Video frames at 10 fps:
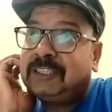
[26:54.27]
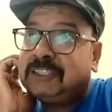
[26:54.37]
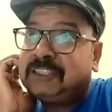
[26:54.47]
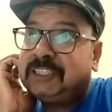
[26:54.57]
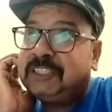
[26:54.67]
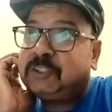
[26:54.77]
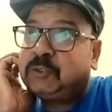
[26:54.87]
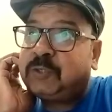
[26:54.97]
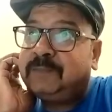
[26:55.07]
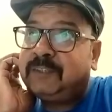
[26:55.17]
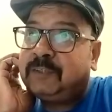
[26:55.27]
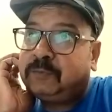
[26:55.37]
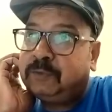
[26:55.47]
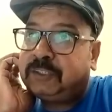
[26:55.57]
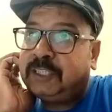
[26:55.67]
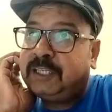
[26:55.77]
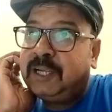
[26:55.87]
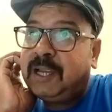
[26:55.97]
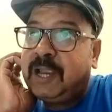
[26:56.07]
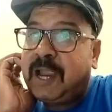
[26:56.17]
states to have their full say.
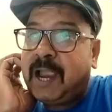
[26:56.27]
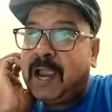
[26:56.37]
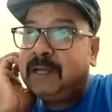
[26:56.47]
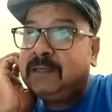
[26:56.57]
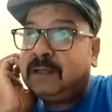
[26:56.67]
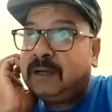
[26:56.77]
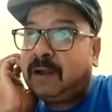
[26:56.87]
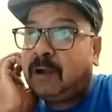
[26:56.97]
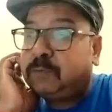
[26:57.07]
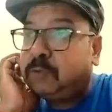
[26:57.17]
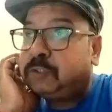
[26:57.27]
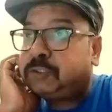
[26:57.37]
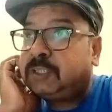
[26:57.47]
And of course,